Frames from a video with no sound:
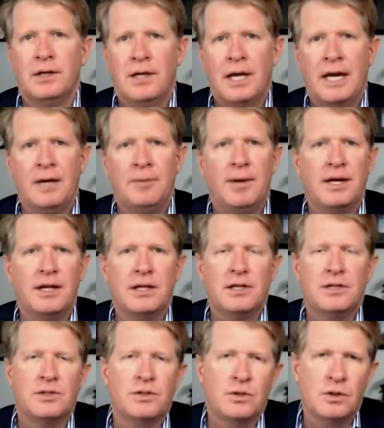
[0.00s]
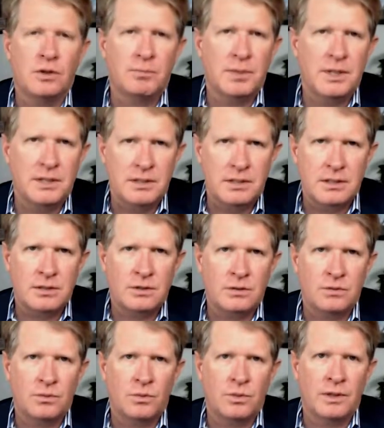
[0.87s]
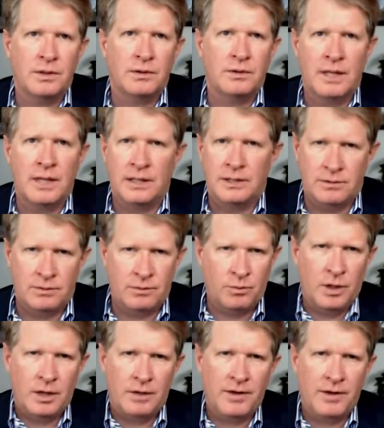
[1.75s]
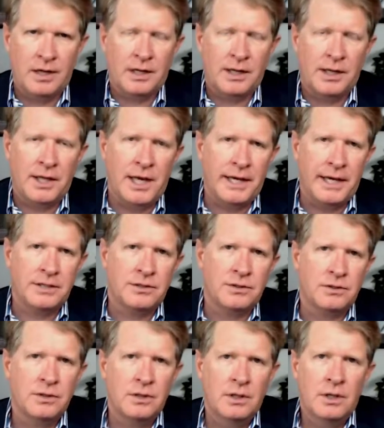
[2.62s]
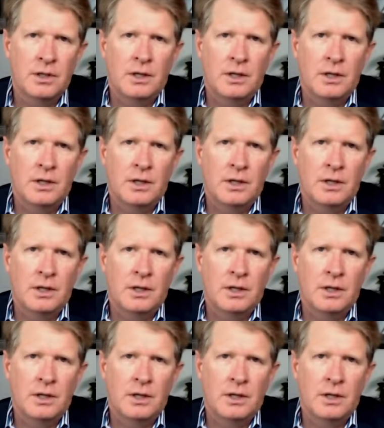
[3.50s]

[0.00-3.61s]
anybody that's doing business with, that's one of our clients,